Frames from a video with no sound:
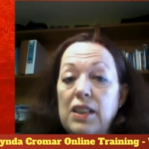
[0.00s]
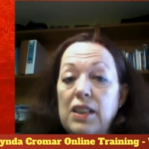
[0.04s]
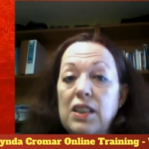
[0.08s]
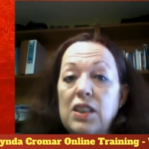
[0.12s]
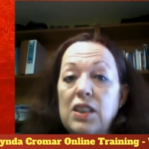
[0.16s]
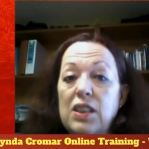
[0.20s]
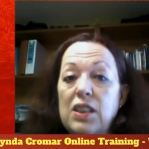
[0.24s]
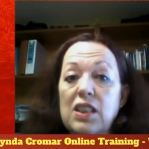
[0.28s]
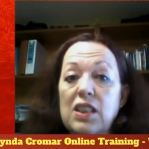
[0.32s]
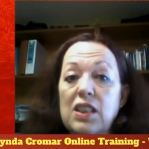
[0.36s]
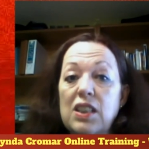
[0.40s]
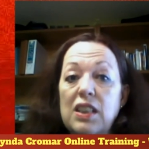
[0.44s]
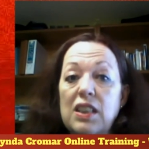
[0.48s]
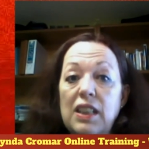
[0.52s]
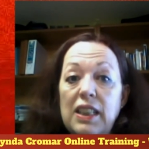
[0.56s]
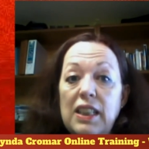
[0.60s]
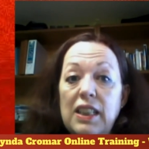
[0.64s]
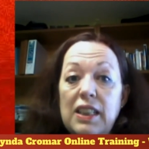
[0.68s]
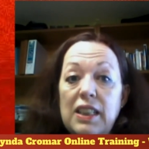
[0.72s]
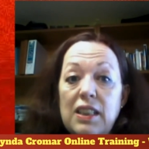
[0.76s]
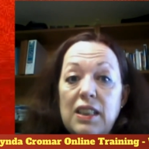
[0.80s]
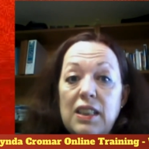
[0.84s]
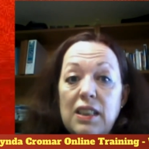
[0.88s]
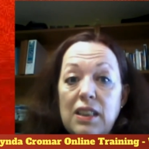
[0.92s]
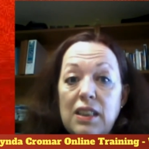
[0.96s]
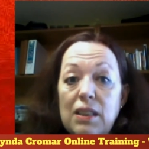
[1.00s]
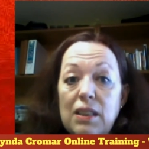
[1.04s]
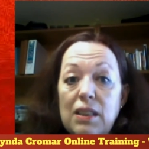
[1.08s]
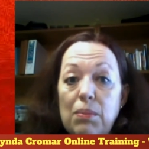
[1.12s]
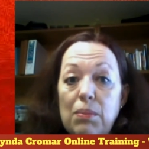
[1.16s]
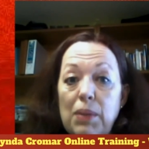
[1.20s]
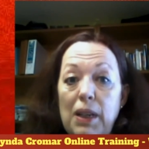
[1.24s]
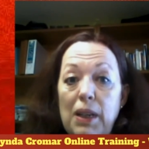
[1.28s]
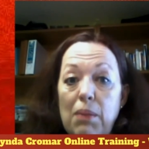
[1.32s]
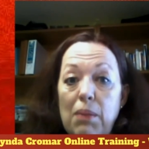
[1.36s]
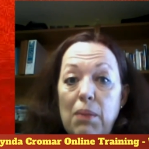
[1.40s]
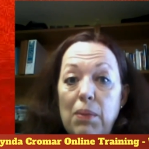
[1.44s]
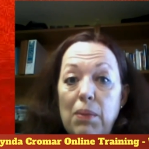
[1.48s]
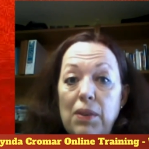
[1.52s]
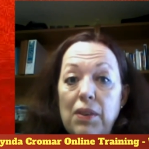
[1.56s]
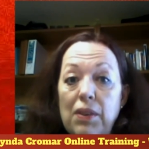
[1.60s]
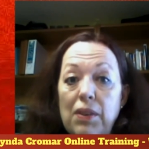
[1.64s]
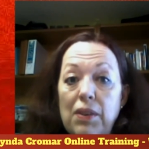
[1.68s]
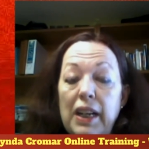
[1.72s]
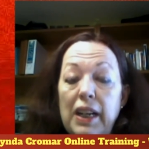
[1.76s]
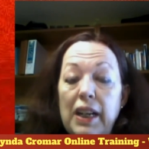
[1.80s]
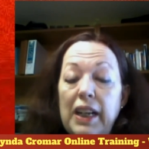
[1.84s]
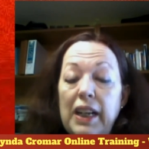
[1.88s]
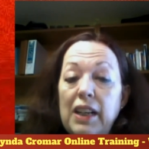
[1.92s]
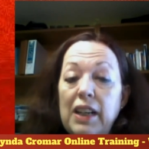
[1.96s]
to just listen to
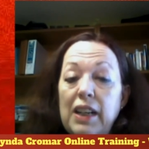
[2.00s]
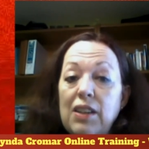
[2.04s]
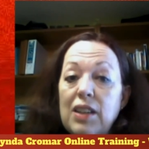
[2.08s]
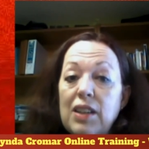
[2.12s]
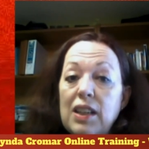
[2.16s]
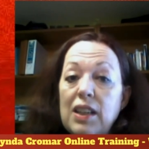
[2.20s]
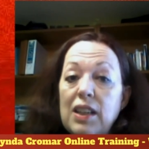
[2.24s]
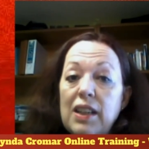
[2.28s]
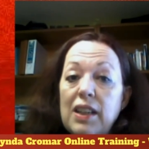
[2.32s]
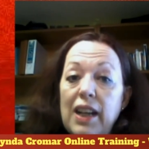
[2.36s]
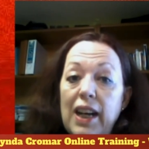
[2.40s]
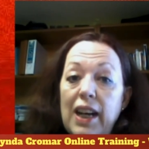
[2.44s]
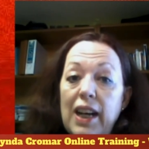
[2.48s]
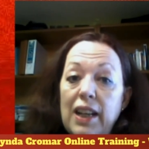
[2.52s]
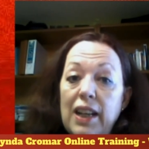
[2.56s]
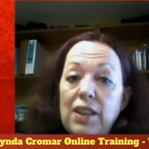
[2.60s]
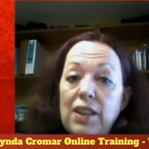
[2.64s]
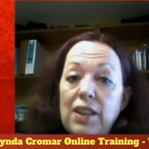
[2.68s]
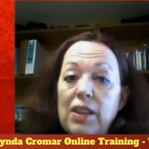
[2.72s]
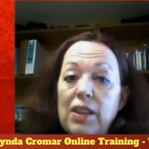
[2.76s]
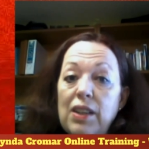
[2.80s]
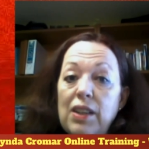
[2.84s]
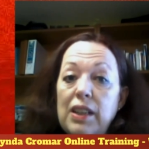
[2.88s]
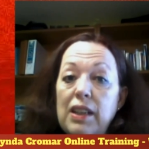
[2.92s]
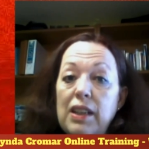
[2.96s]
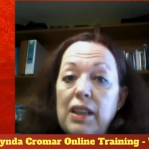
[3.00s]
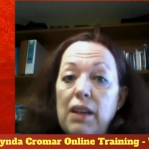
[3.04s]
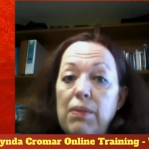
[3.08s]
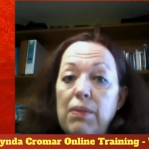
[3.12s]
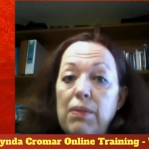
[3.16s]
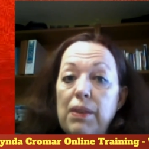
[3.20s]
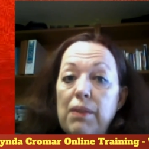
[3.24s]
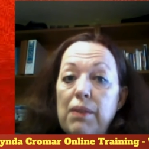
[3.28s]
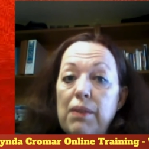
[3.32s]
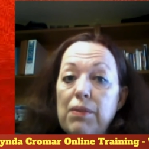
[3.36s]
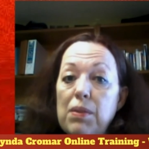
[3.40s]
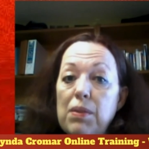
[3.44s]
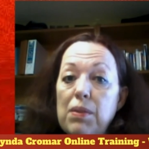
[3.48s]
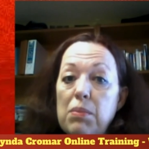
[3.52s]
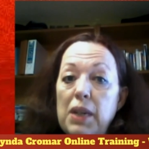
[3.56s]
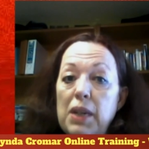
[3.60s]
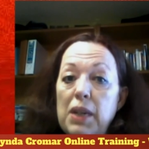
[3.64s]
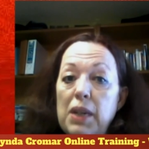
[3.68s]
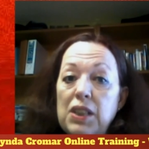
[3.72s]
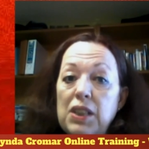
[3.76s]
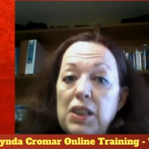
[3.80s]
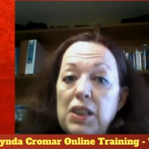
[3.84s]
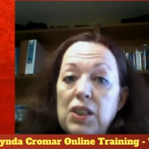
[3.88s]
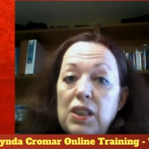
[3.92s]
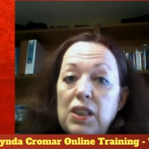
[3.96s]
people, you can gather enough
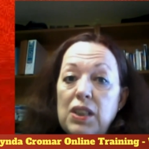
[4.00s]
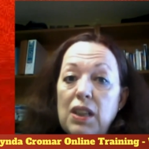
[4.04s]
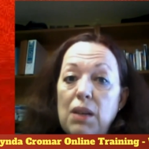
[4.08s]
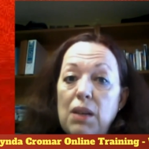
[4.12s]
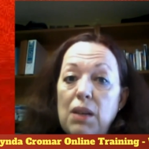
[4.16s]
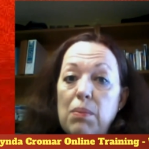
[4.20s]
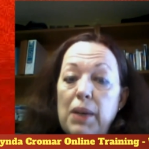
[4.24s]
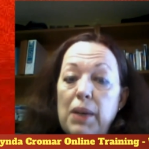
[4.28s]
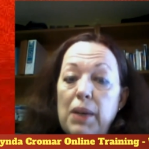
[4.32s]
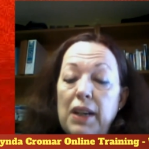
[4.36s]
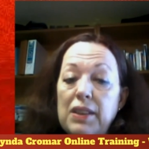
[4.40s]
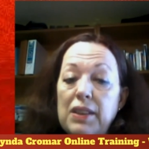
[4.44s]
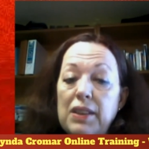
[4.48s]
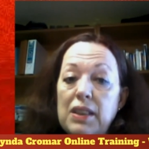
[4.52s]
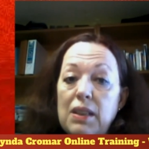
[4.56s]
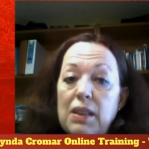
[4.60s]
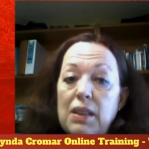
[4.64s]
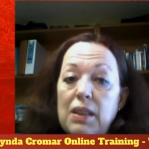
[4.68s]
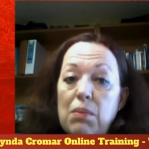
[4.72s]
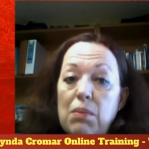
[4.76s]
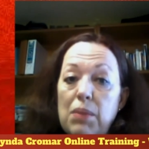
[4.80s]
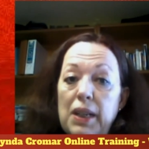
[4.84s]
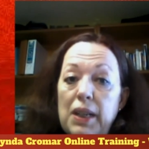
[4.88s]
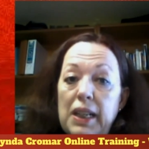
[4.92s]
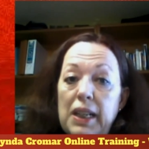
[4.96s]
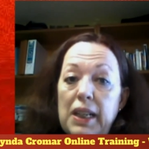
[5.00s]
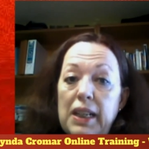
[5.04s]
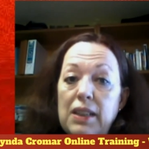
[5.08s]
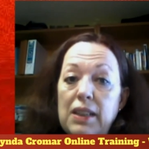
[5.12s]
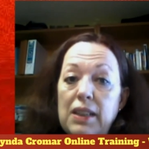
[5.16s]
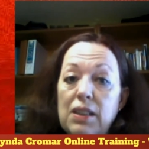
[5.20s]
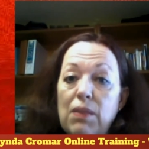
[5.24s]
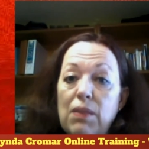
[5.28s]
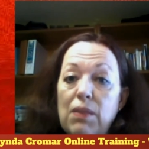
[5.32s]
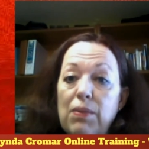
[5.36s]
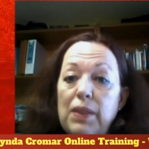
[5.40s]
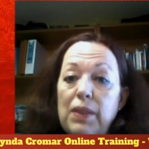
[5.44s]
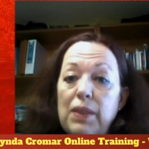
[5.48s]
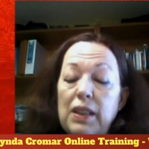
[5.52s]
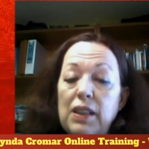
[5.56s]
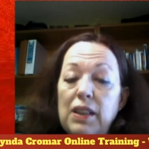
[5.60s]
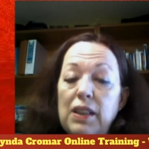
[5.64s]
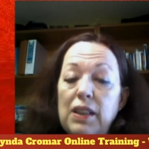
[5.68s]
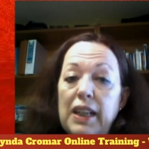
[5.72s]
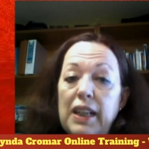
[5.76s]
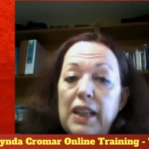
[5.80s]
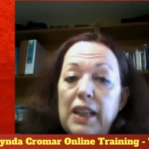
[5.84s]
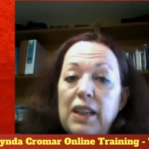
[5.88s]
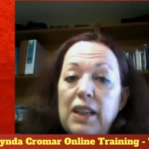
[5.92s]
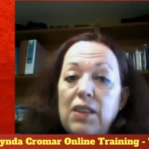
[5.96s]
information about somebody to
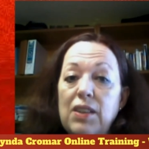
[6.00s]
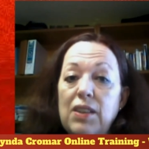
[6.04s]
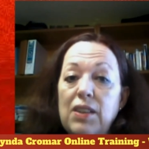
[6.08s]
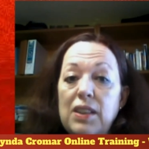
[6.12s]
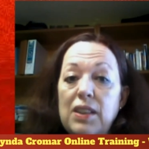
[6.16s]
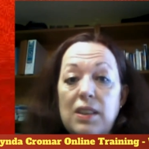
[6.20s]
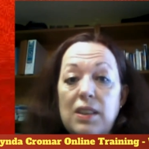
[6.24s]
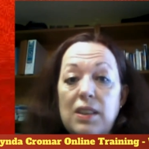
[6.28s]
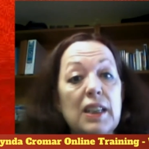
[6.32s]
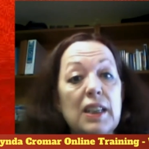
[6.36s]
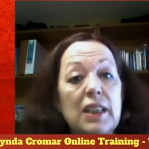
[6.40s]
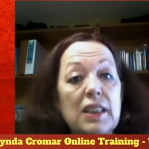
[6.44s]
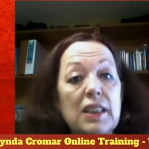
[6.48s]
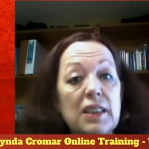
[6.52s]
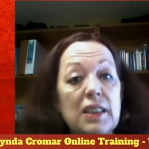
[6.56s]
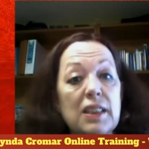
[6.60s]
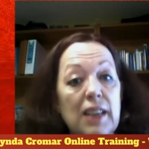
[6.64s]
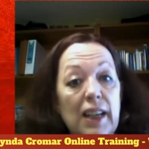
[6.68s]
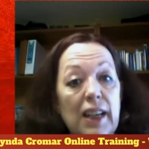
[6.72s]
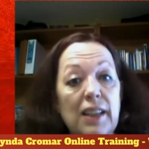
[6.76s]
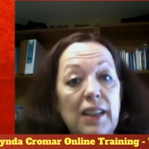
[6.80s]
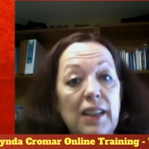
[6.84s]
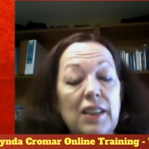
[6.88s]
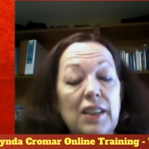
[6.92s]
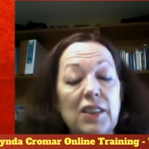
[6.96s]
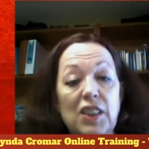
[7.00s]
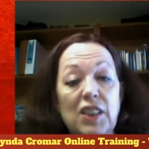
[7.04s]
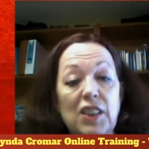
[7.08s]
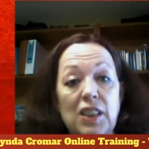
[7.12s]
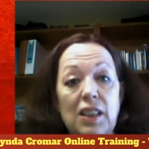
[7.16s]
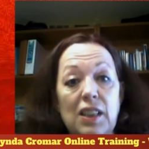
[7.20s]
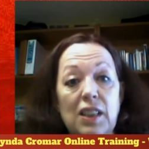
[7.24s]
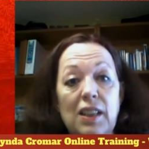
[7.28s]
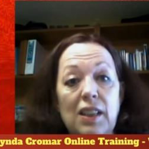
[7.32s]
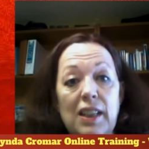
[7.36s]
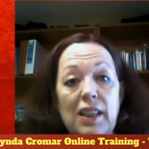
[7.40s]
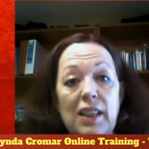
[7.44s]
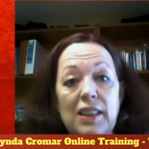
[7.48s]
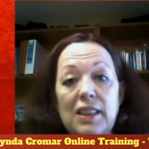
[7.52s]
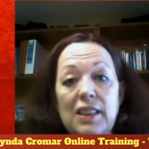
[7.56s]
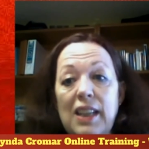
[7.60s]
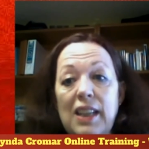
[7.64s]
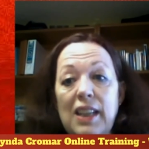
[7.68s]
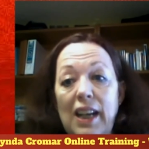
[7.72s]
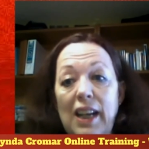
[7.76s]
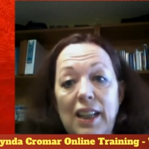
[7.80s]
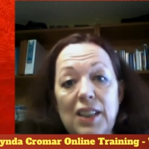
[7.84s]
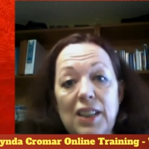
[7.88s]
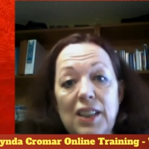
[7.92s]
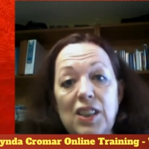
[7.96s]
feel like you can intellig
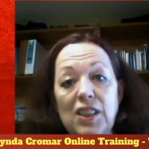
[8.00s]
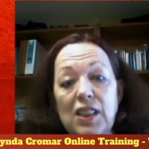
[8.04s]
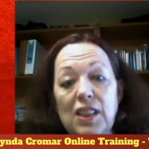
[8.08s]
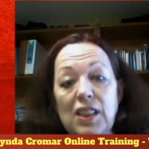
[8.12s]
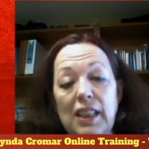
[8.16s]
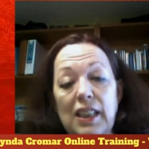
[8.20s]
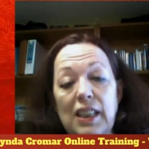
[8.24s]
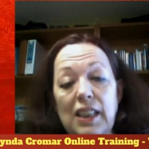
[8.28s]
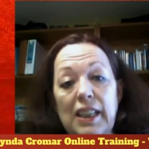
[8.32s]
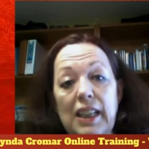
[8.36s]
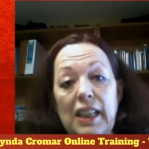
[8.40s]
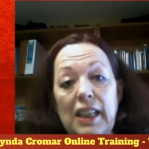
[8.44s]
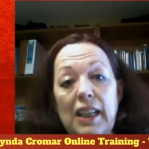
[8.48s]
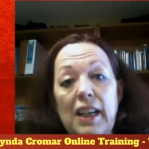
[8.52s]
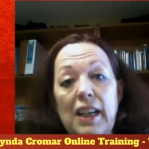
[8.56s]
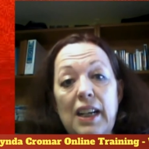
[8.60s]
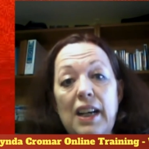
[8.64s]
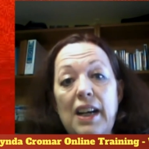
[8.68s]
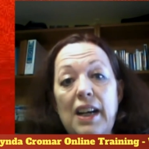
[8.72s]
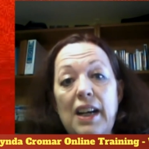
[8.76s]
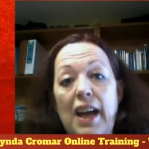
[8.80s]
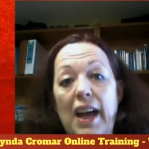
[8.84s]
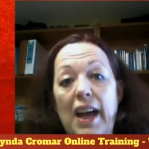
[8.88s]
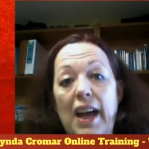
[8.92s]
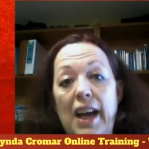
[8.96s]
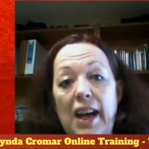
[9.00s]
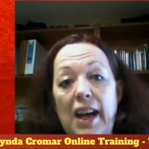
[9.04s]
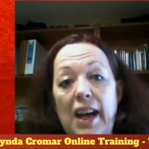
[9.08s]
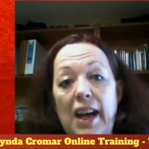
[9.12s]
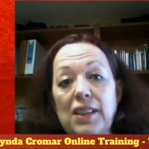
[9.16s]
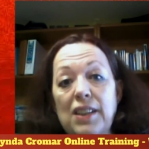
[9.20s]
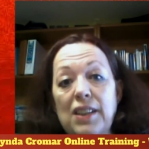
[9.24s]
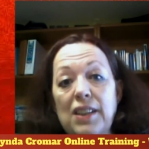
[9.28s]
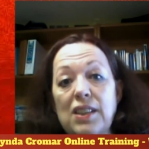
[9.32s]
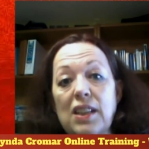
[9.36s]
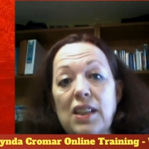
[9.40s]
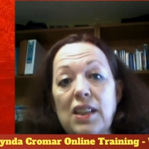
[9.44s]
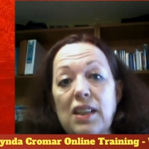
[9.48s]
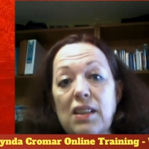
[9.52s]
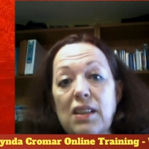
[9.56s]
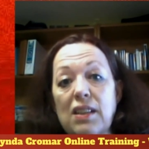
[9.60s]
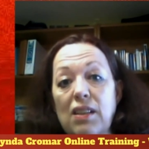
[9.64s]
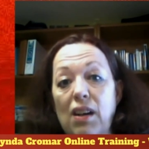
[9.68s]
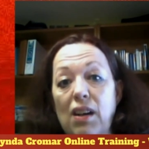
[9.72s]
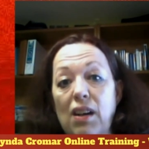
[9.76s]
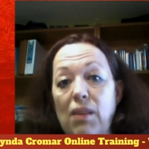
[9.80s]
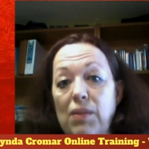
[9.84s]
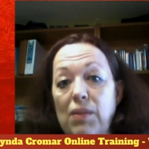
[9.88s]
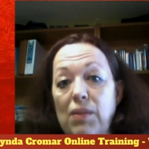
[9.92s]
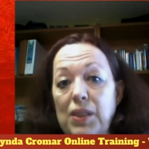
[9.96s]
intelligently add to the
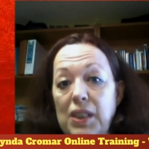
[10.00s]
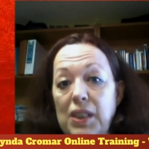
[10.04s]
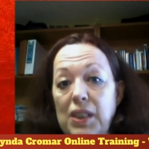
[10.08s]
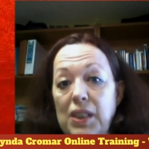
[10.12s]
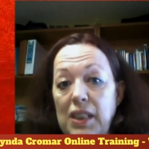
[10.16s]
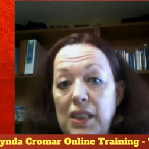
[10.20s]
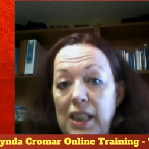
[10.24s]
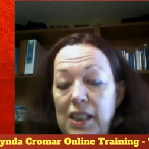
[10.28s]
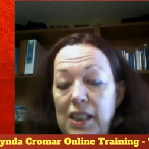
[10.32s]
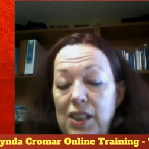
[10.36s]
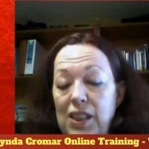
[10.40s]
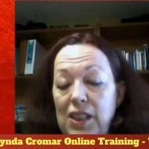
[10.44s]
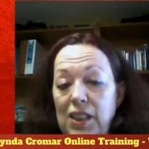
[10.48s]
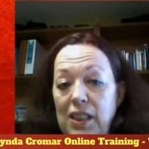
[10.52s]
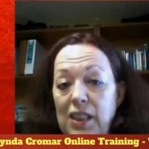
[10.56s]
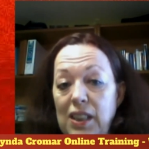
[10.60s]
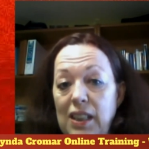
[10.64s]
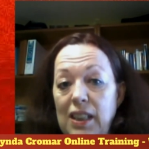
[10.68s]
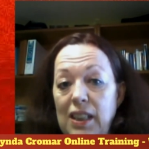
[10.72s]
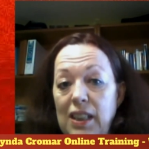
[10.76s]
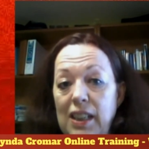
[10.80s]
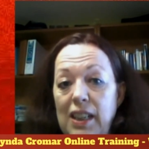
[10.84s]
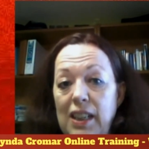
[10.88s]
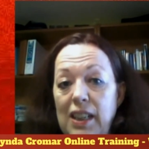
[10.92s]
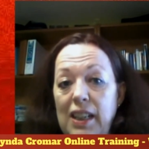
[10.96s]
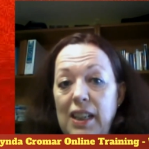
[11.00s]
conversation.